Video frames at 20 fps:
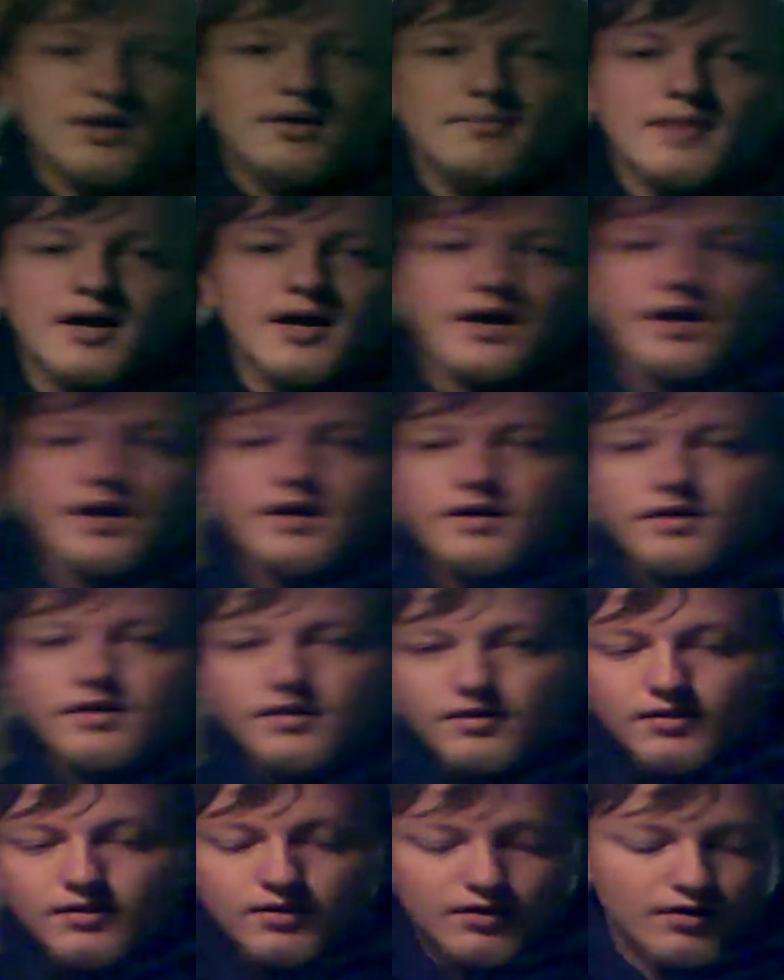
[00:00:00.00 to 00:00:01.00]
man
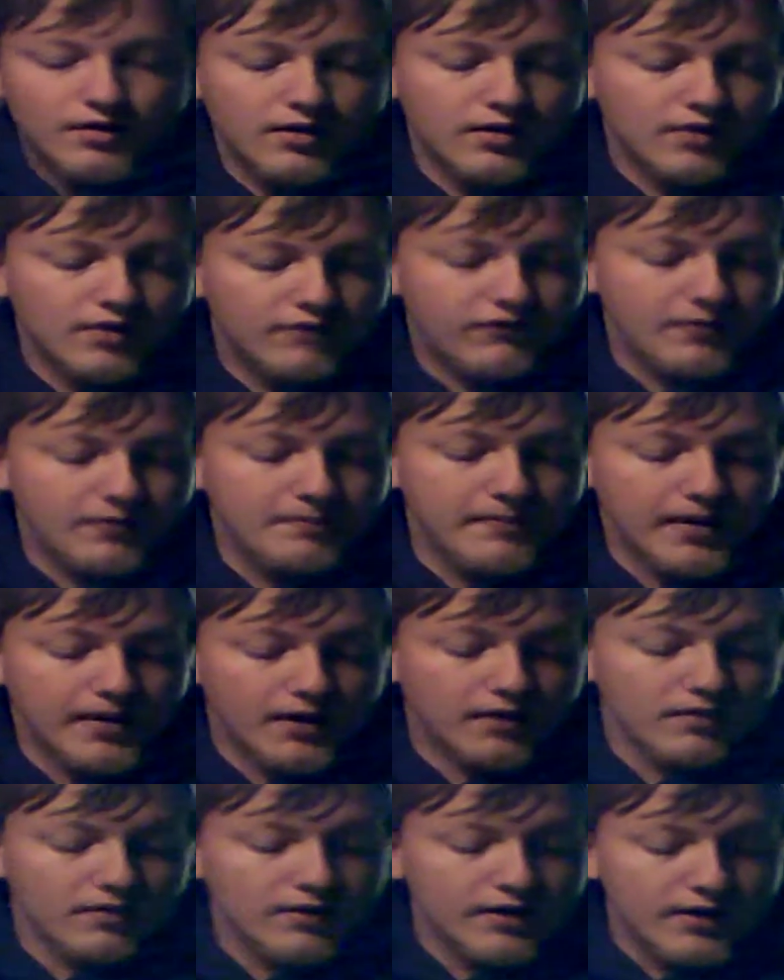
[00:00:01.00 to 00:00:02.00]
from
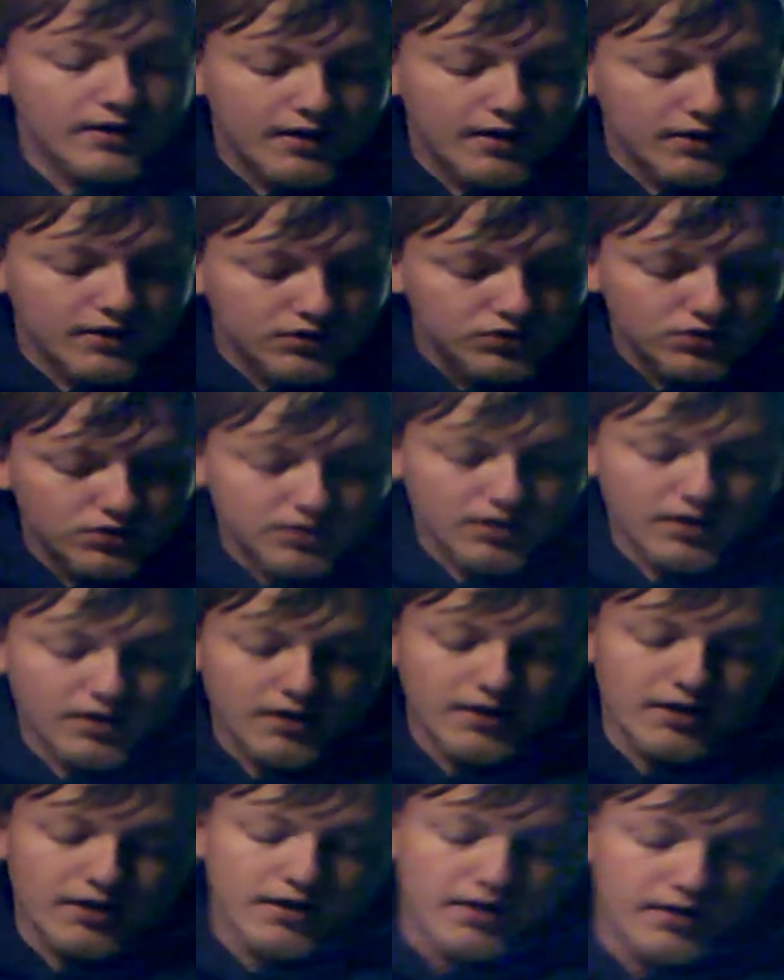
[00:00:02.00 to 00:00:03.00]
Bangladesh,
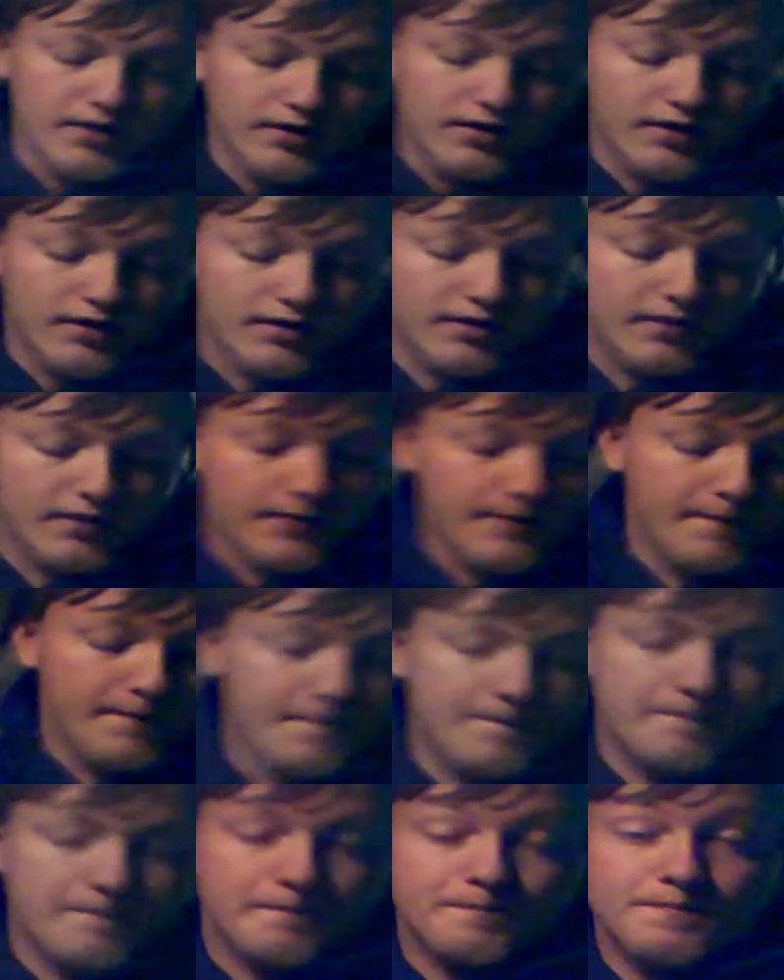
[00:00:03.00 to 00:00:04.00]
and
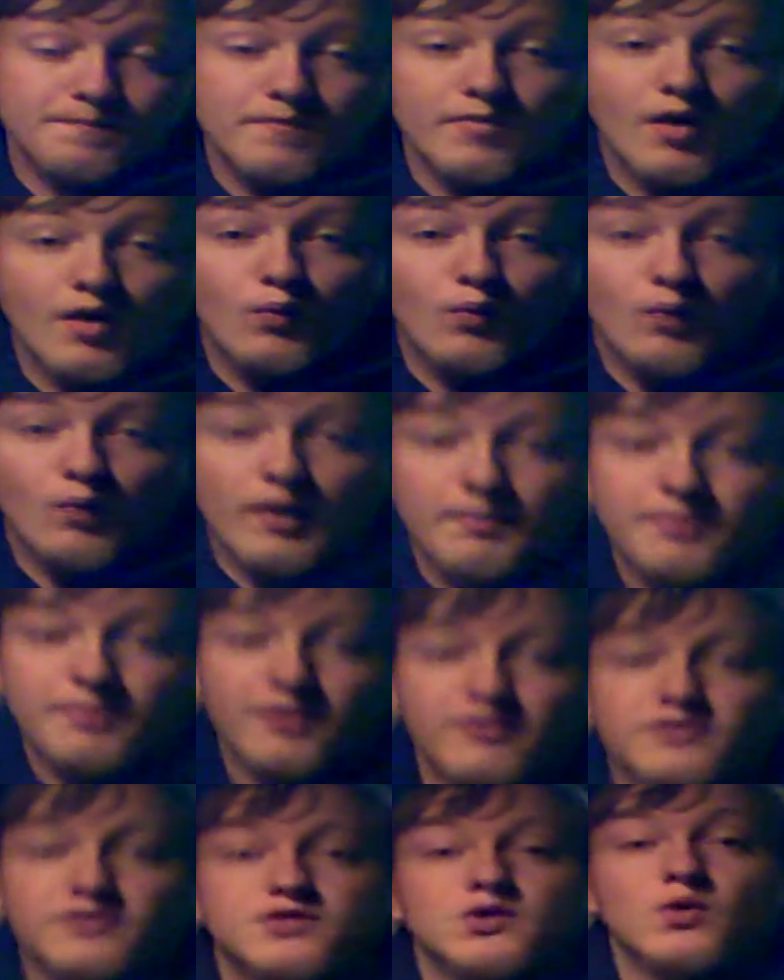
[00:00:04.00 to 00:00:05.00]
weapon of
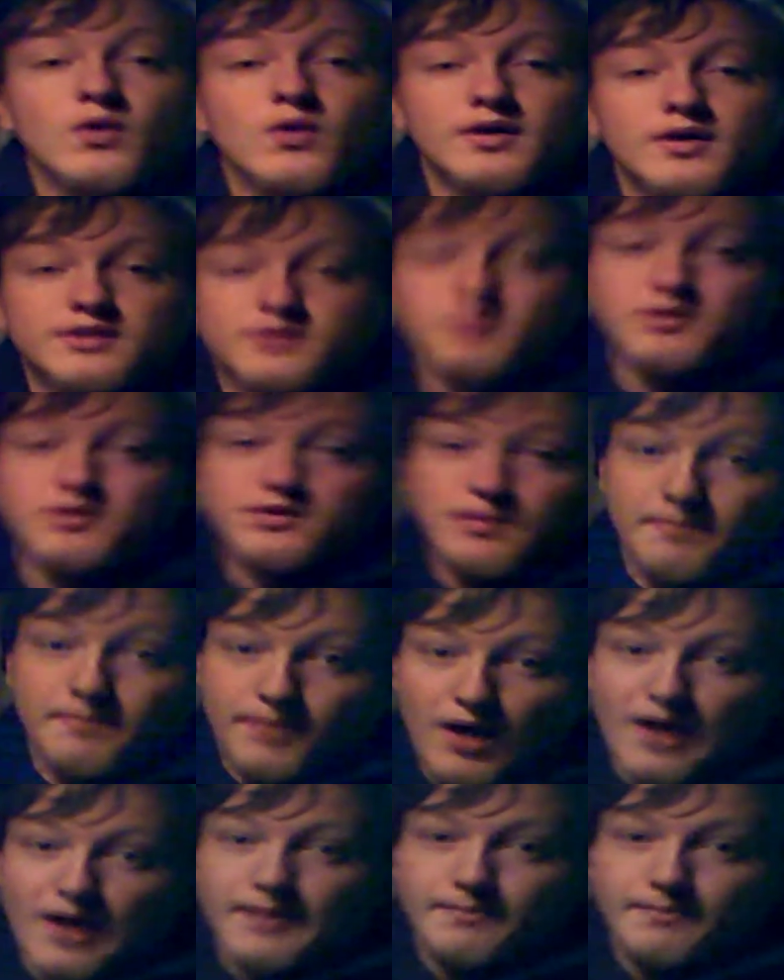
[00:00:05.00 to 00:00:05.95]
choice was a pipe